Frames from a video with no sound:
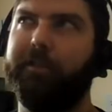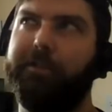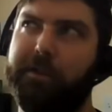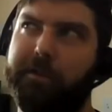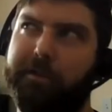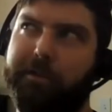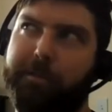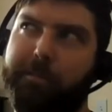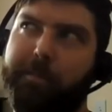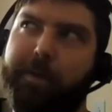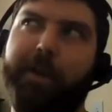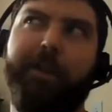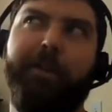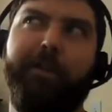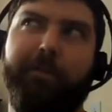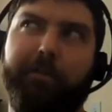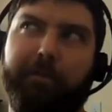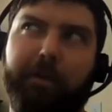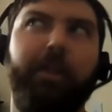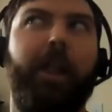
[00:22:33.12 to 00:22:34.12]
so do you
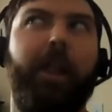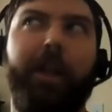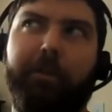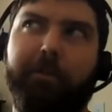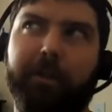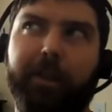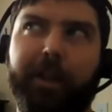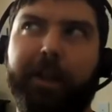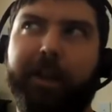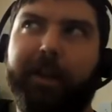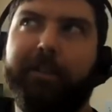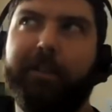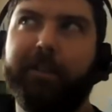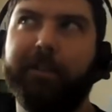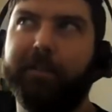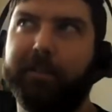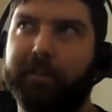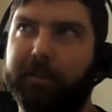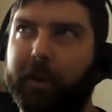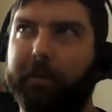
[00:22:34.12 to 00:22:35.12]
mean we're like related
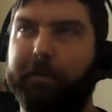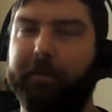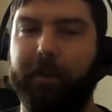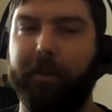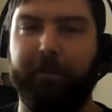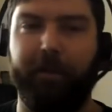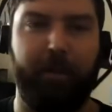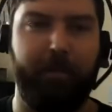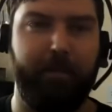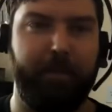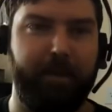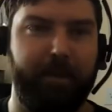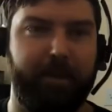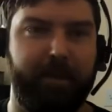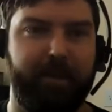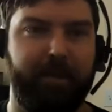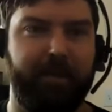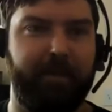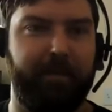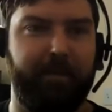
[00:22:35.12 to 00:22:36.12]
to software development
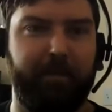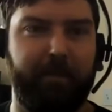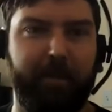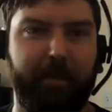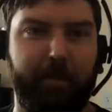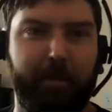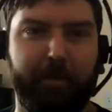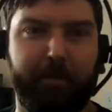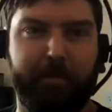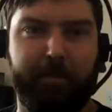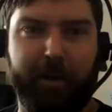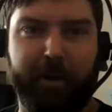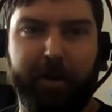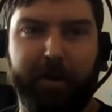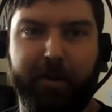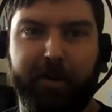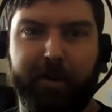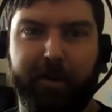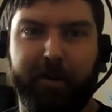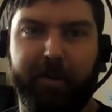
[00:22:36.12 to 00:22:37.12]
for the most part,
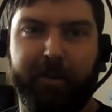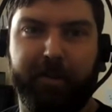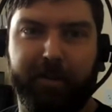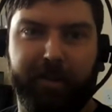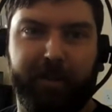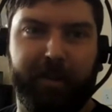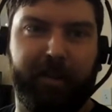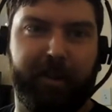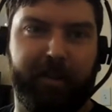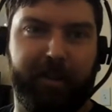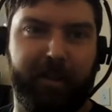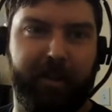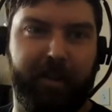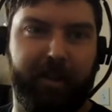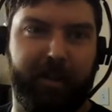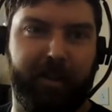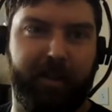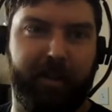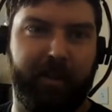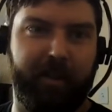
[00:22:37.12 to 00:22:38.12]
or like?
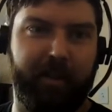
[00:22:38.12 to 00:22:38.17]
Uh...